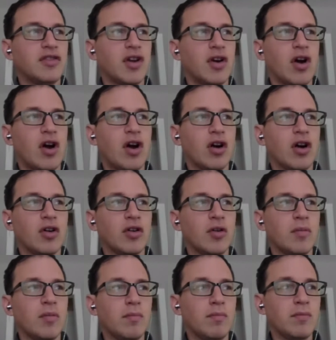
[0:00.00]
there
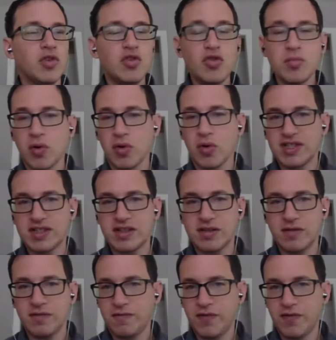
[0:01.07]
are
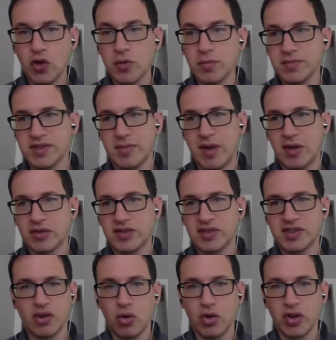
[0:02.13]
numerous films about the
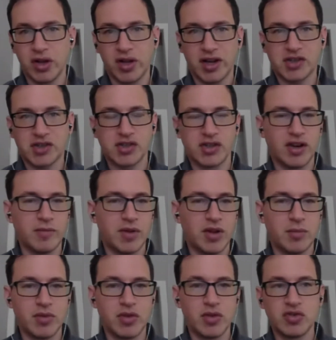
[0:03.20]
stolen election that have
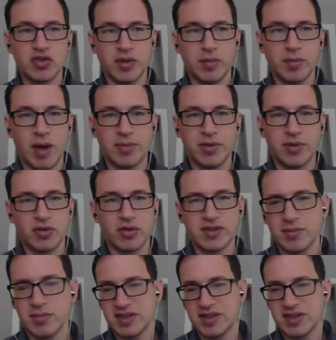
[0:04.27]
become hugely popular.